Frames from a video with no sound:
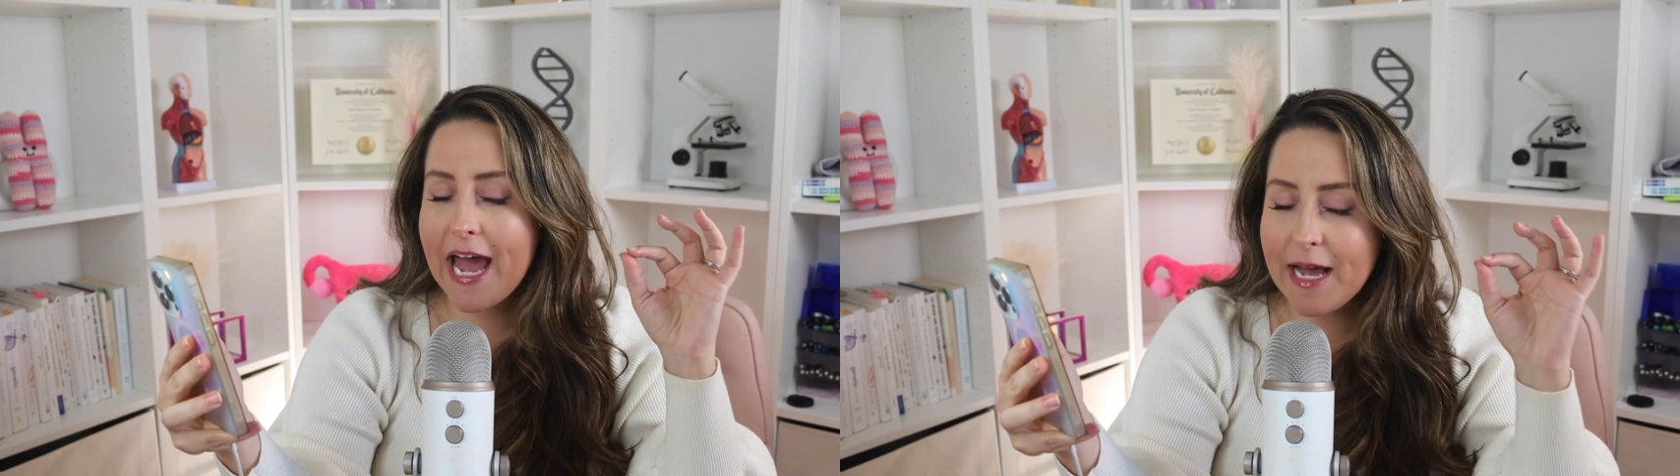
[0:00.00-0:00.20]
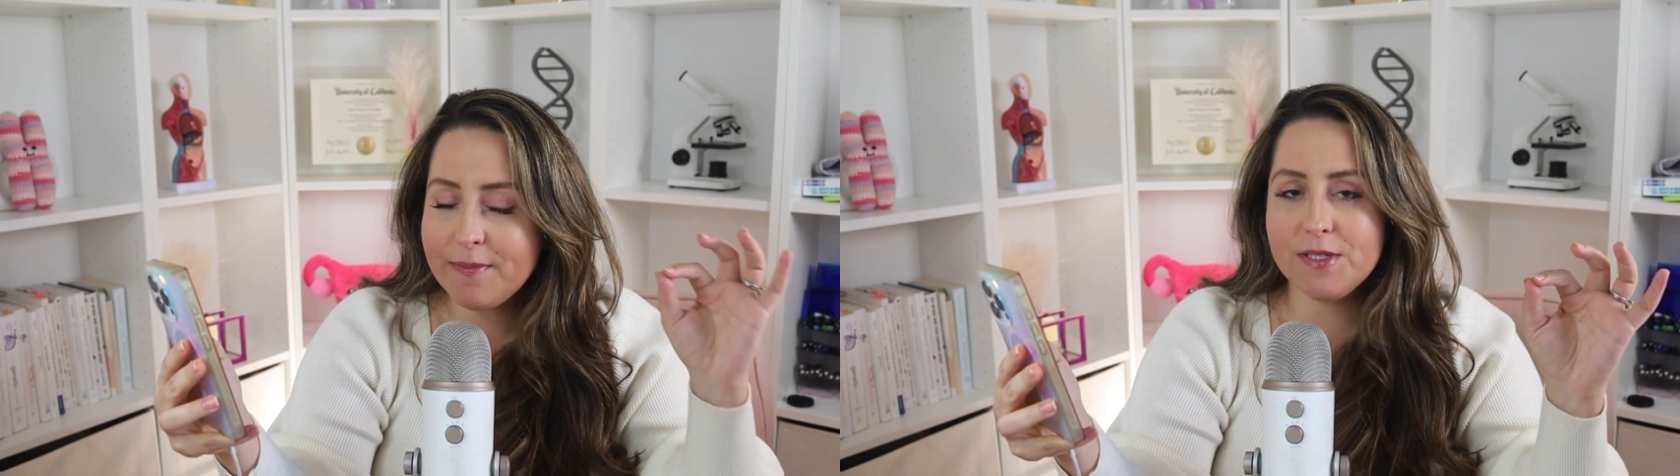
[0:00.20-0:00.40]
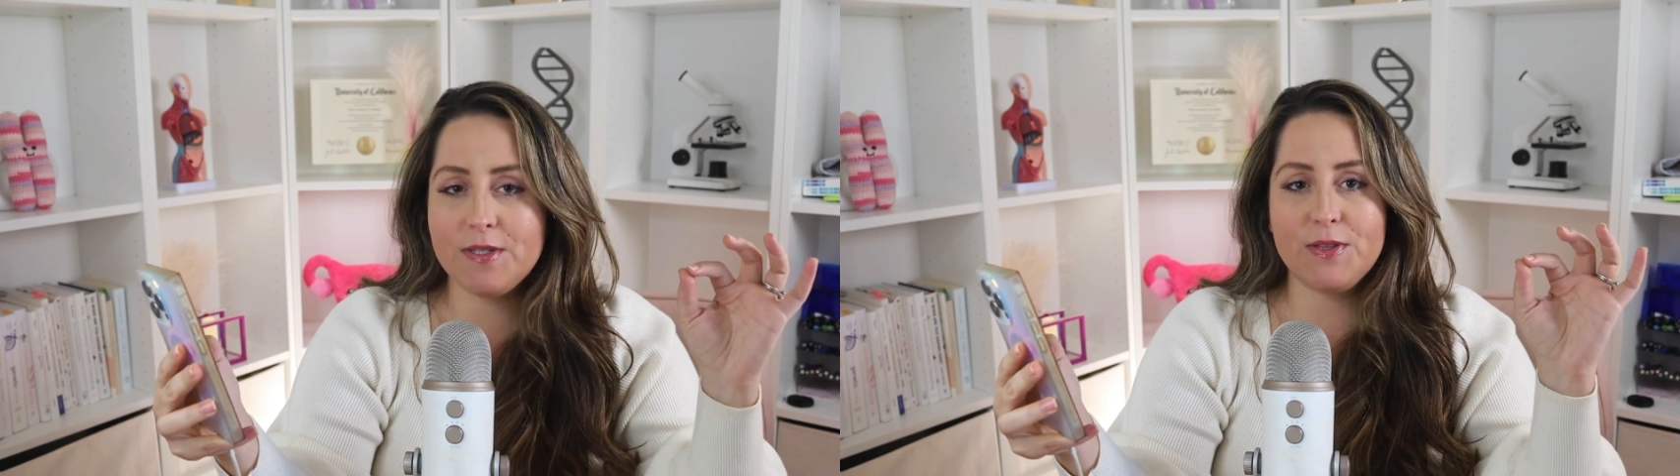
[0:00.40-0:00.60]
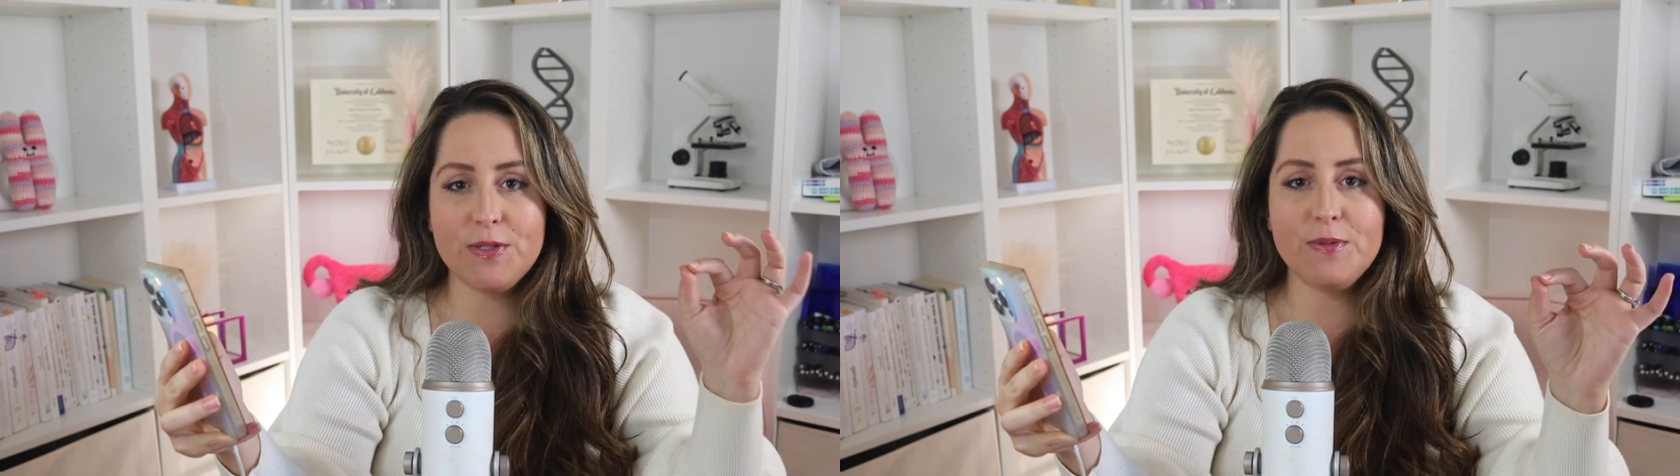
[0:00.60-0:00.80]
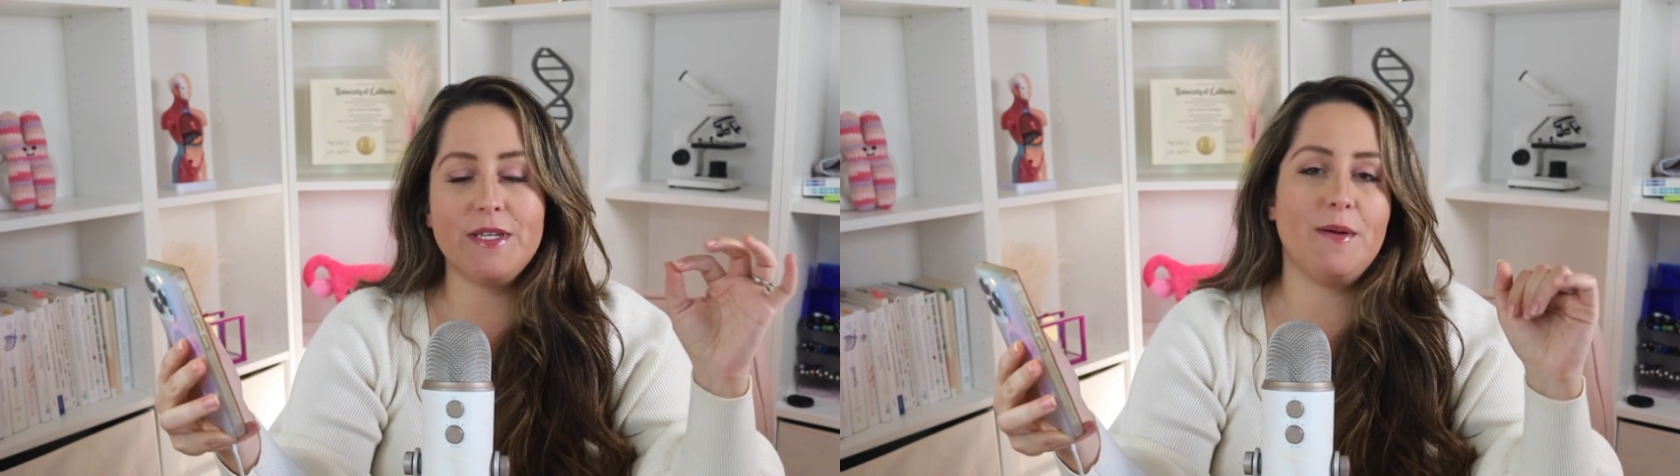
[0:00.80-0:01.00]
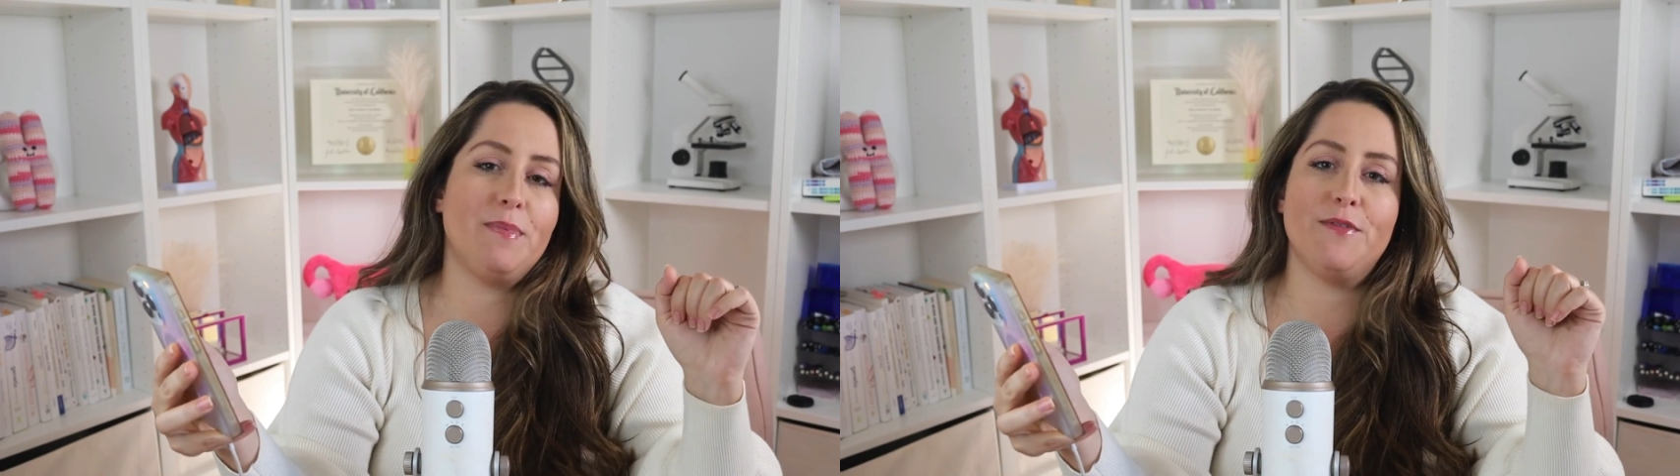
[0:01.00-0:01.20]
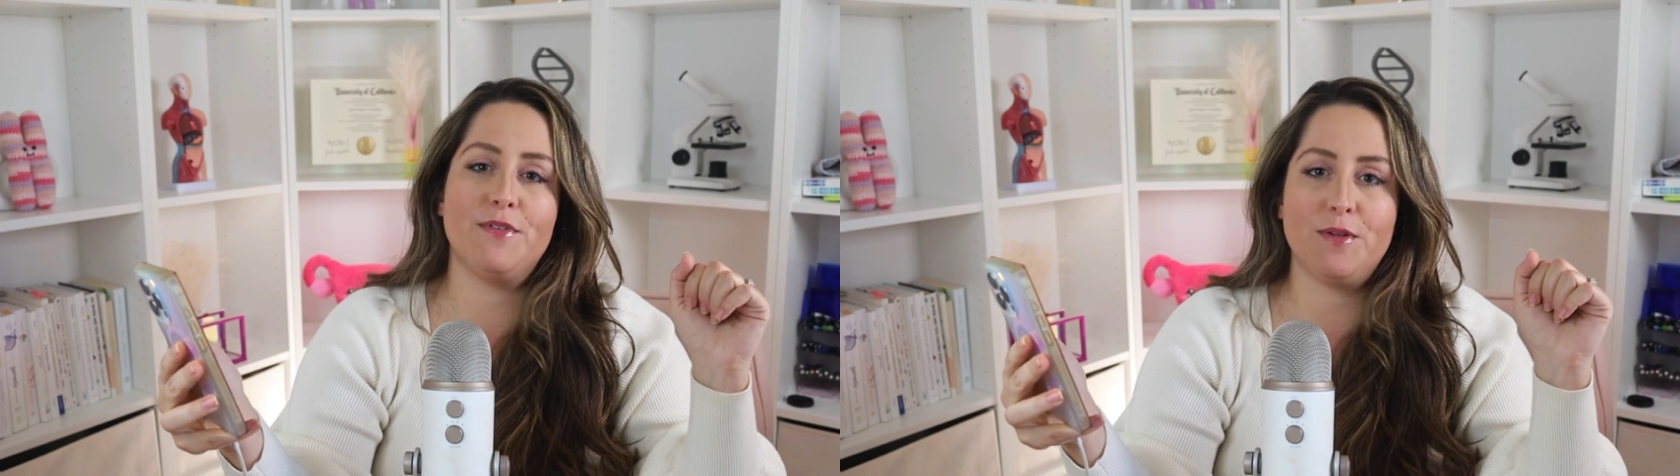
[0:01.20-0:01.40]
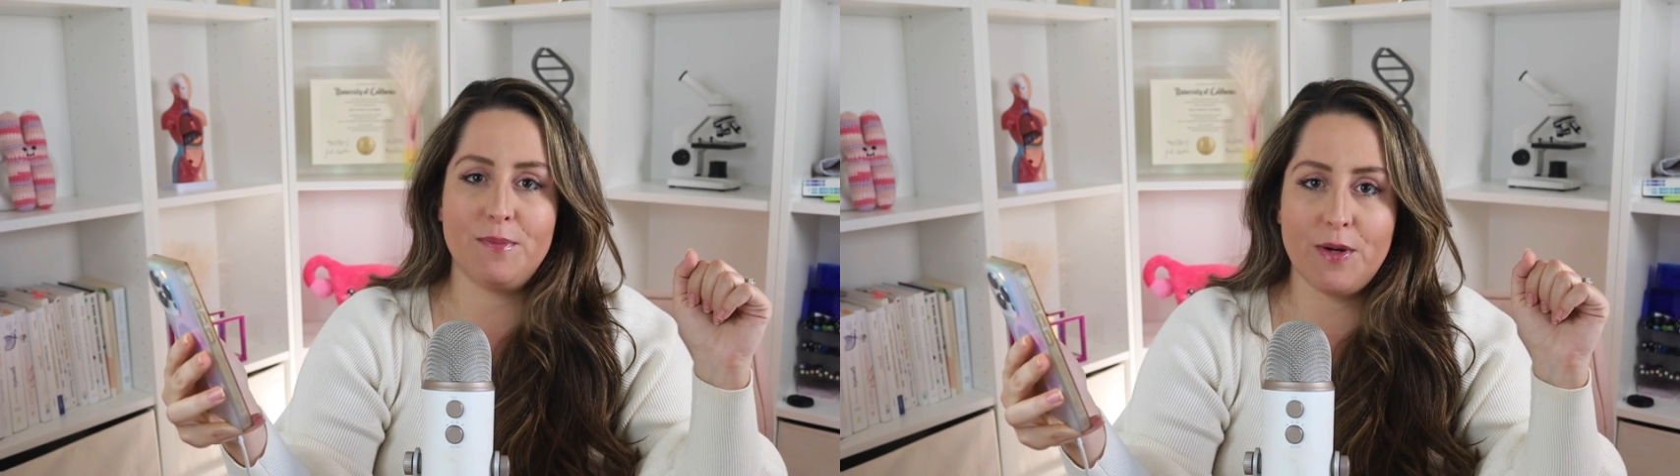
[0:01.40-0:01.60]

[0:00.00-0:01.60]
absolutely a pivotal